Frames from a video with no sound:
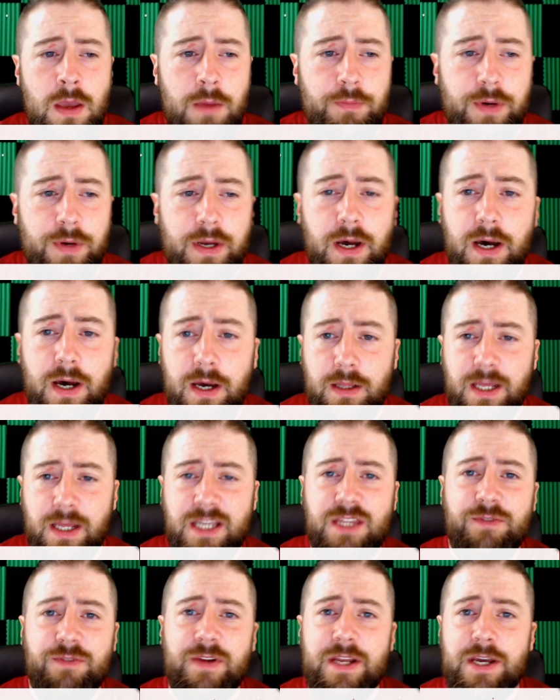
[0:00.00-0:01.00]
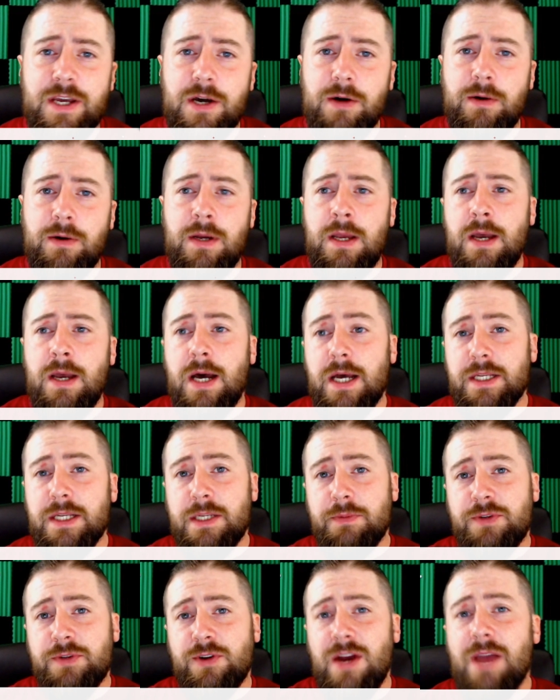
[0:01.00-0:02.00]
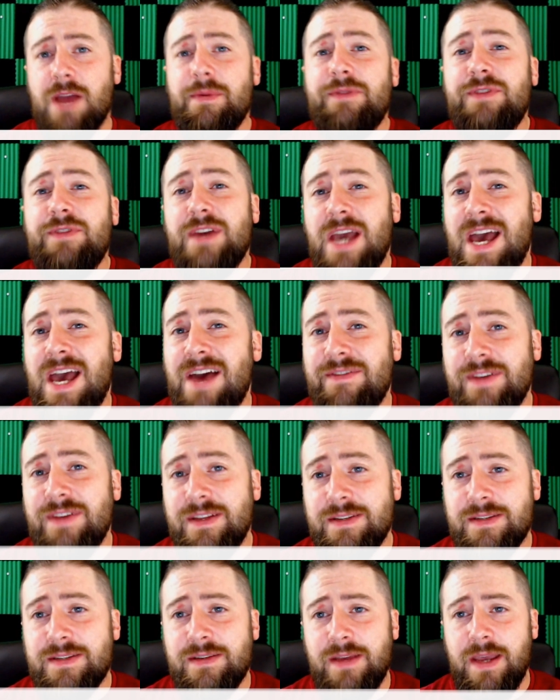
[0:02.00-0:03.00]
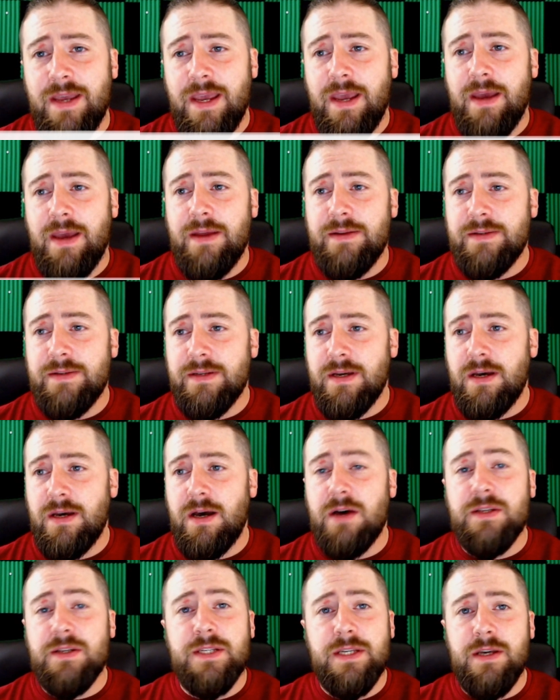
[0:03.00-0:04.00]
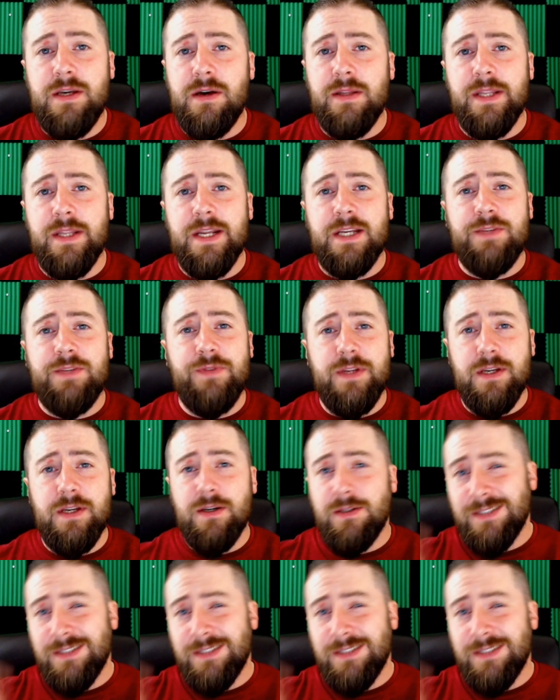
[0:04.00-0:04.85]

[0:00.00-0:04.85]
But uh, like the video, uh, subscribe if you haven't, and uh, I'll see you all in the next video.